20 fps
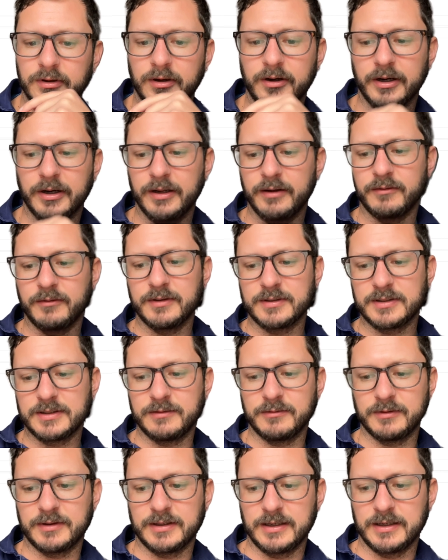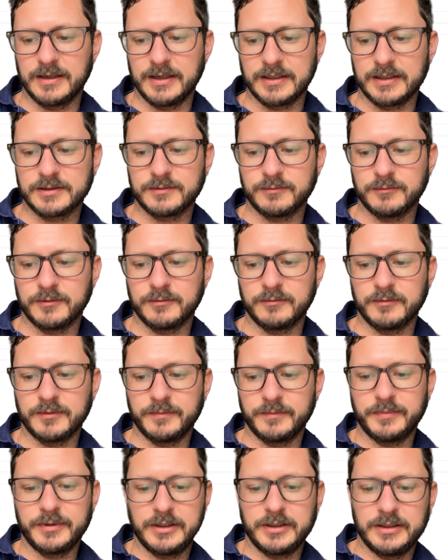All right, I want to see what the next one
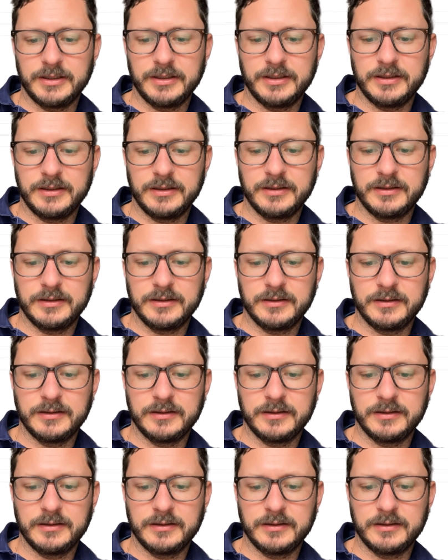would be.